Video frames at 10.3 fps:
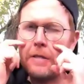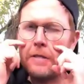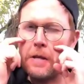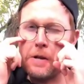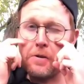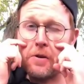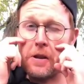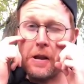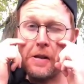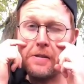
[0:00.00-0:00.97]
home, wash
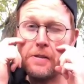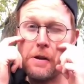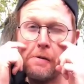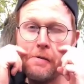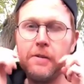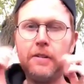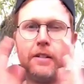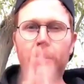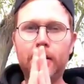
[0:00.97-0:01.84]
your hands, and drink. So